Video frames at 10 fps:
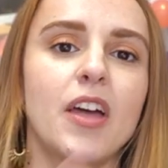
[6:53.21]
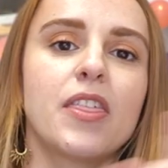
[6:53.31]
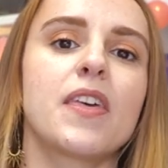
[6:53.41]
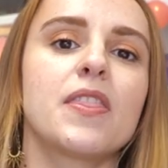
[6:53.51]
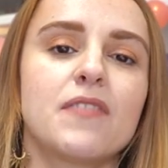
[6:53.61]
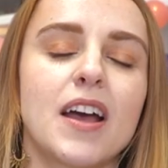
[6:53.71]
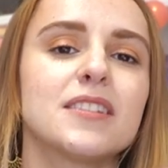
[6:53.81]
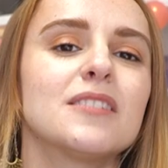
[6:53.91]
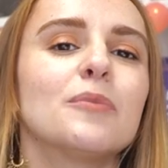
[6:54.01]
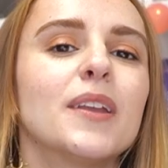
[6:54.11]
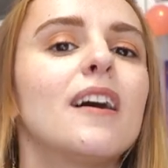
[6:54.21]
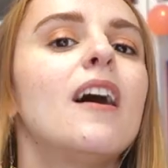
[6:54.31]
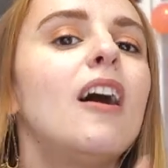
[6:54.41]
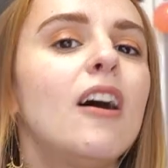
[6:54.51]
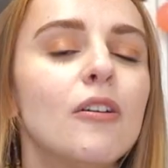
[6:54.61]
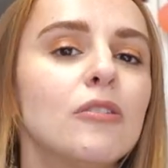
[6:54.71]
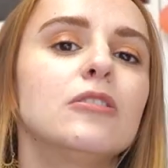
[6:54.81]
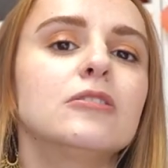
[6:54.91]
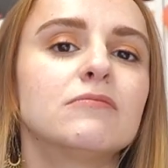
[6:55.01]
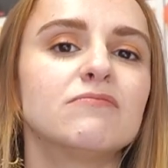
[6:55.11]
other than the fact that we are
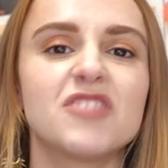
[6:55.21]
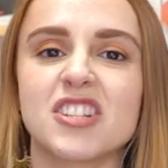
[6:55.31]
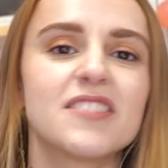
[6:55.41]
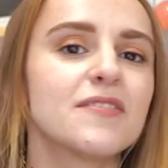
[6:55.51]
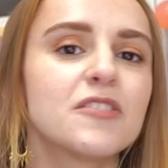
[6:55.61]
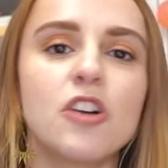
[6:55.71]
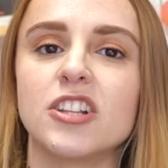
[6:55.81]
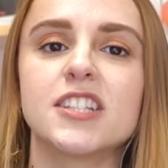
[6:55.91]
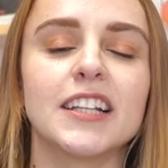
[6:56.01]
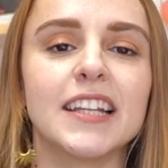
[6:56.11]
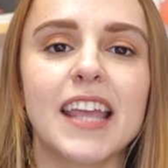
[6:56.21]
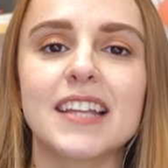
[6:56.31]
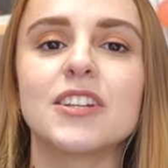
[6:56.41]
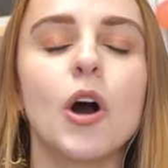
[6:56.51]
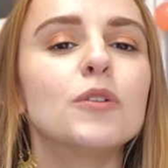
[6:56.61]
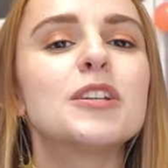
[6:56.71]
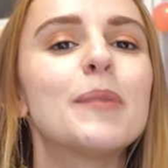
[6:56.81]
all just constantly getting older,